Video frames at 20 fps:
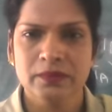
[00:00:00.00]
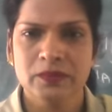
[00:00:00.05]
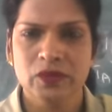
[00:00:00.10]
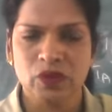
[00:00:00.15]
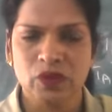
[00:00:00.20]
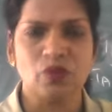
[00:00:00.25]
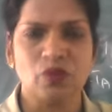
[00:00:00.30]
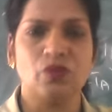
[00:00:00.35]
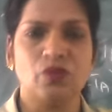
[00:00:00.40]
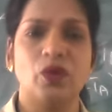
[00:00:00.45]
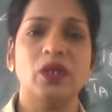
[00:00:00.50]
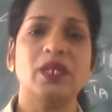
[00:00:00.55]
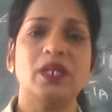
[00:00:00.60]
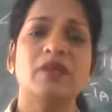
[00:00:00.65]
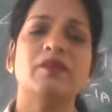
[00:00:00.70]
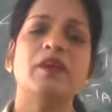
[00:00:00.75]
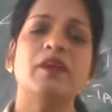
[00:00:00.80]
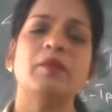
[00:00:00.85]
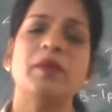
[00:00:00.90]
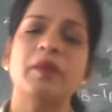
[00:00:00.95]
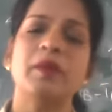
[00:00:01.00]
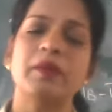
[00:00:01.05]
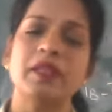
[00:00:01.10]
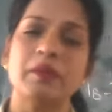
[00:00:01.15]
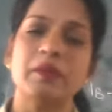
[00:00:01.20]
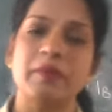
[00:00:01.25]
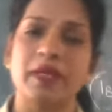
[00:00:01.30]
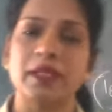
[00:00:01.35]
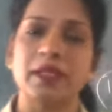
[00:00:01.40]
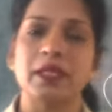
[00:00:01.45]
So whatever may be
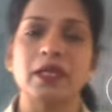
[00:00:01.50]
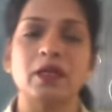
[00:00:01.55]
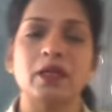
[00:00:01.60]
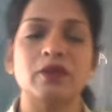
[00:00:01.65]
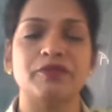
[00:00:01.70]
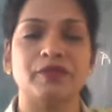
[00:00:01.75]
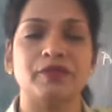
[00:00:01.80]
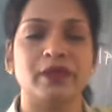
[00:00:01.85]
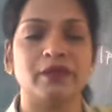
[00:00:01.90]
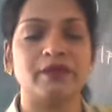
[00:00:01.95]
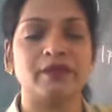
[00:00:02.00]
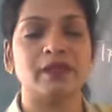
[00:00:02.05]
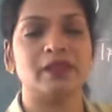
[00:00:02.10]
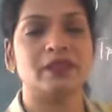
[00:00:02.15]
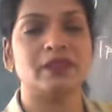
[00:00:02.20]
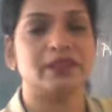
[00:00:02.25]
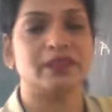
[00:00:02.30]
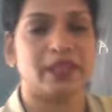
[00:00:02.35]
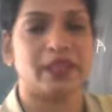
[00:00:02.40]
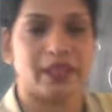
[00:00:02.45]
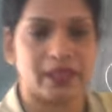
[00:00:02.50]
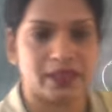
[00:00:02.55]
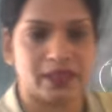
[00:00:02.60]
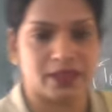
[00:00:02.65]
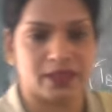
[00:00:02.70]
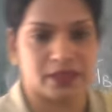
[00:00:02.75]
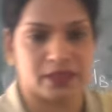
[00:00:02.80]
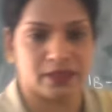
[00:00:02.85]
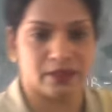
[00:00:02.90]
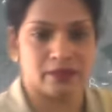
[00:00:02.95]
the method of giving this
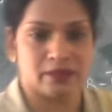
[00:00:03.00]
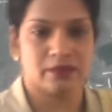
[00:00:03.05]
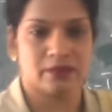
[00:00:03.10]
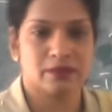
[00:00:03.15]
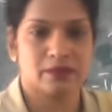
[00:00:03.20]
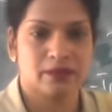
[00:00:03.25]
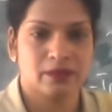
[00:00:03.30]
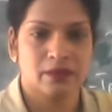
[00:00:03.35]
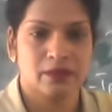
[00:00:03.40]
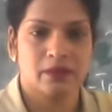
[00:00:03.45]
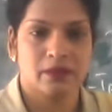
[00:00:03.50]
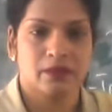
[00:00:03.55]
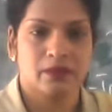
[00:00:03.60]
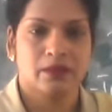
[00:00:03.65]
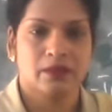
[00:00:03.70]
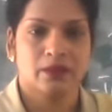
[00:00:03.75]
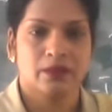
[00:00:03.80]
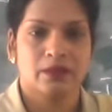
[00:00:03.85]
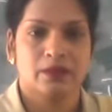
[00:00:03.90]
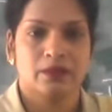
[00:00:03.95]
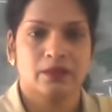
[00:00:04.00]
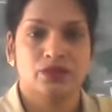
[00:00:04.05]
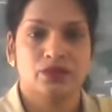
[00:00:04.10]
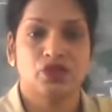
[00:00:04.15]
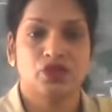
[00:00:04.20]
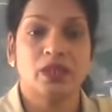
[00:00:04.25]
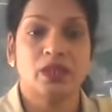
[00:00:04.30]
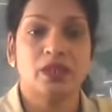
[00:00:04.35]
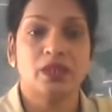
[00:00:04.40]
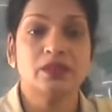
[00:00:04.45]
energy,
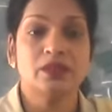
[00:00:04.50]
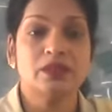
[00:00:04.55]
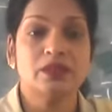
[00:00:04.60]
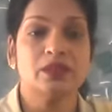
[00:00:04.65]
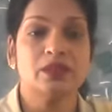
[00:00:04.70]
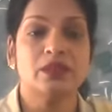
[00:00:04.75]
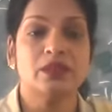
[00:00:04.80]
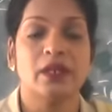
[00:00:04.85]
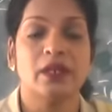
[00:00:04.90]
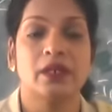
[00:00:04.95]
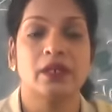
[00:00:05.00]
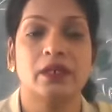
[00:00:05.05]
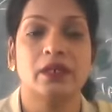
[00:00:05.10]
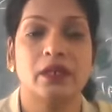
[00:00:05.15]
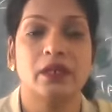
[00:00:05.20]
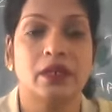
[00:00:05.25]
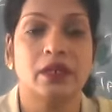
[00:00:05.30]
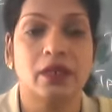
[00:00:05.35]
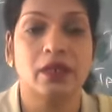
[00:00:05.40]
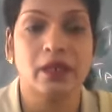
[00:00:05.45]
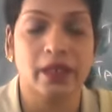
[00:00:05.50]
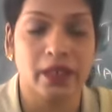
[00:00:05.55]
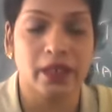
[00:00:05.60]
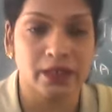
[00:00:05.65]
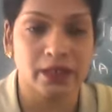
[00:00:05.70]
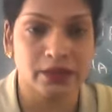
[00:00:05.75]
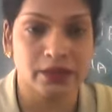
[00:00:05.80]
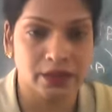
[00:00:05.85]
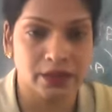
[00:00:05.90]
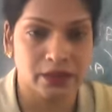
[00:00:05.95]
change in internal
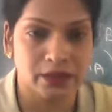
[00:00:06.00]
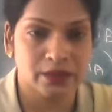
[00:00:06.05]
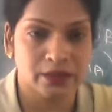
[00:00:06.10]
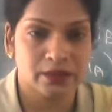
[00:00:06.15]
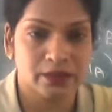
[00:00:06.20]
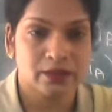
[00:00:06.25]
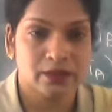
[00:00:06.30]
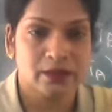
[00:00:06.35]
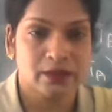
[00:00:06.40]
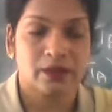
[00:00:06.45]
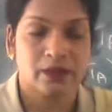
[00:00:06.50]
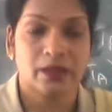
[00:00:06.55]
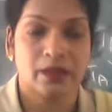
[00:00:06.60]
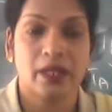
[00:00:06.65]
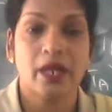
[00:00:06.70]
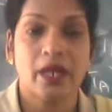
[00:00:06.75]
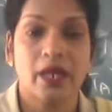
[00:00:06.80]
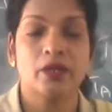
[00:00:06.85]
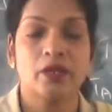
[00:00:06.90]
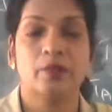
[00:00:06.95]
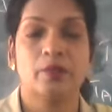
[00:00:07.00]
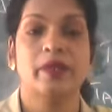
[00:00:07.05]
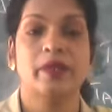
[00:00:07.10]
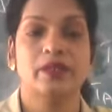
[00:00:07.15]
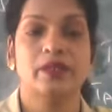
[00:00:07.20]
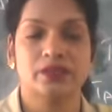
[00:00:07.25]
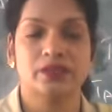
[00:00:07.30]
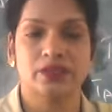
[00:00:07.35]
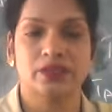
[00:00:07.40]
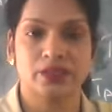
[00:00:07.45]
energy, that
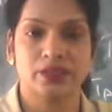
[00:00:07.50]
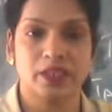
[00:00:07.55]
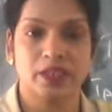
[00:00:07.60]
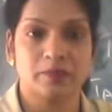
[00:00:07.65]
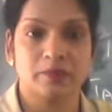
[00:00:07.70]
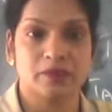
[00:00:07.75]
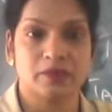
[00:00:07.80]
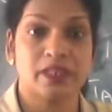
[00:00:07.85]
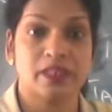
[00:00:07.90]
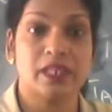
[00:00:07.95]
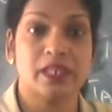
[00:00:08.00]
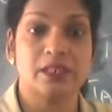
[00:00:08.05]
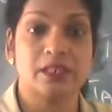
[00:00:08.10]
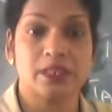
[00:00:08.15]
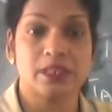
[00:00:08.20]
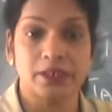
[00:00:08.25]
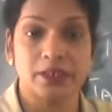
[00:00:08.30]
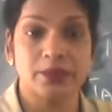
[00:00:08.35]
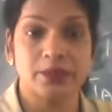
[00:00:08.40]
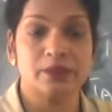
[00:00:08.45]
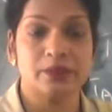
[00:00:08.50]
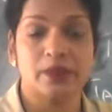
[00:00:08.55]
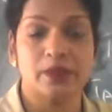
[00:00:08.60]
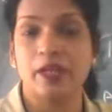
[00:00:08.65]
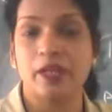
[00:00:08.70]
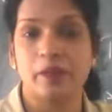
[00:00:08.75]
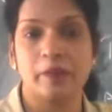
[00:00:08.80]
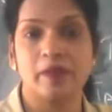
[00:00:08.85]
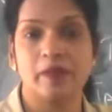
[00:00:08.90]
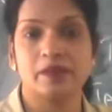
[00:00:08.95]
remains the same. Delta U,
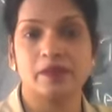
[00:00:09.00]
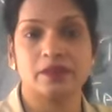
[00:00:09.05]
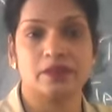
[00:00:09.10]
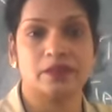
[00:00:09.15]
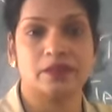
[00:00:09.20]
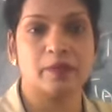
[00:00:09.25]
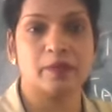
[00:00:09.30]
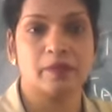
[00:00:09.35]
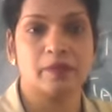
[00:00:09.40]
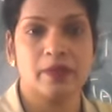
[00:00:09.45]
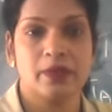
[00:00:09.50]
that remains the same.